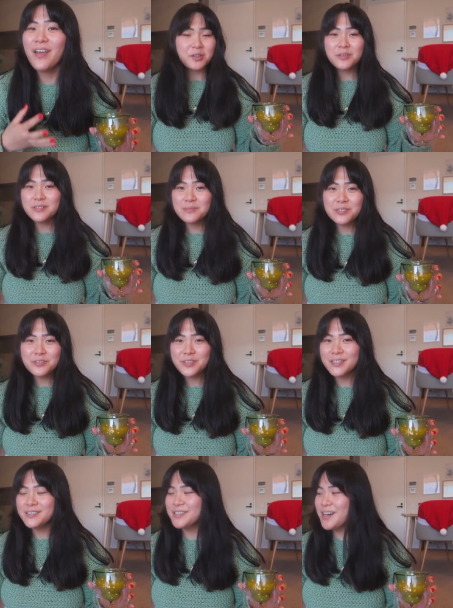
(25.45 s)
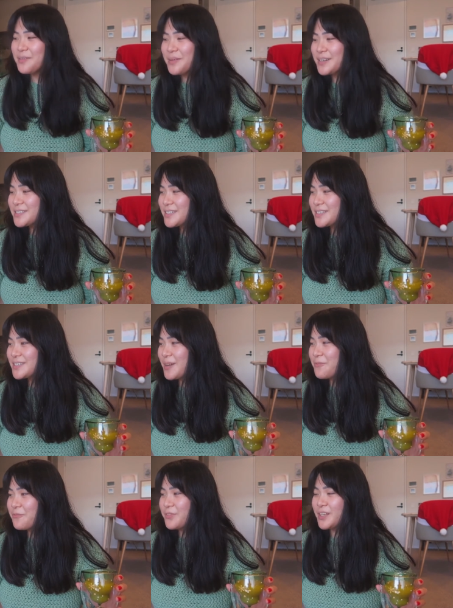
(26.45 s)
The Christmas tree is up and just
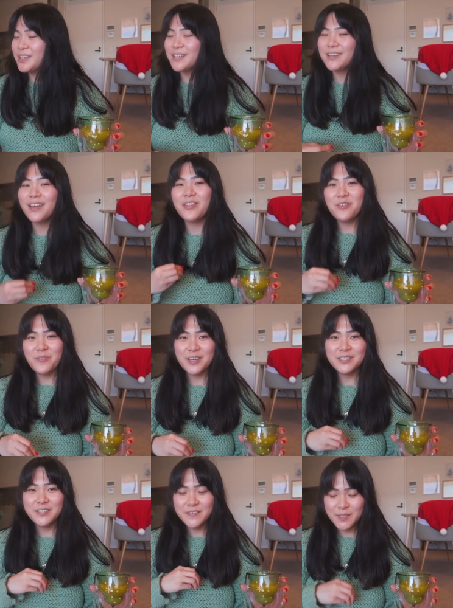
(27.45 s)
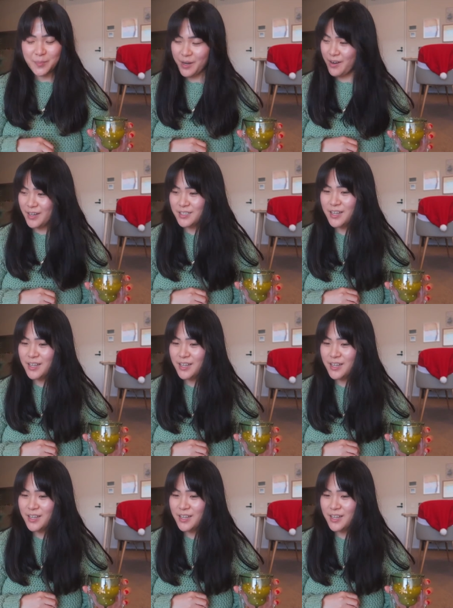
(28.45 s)
I'm feeling the festive spirit.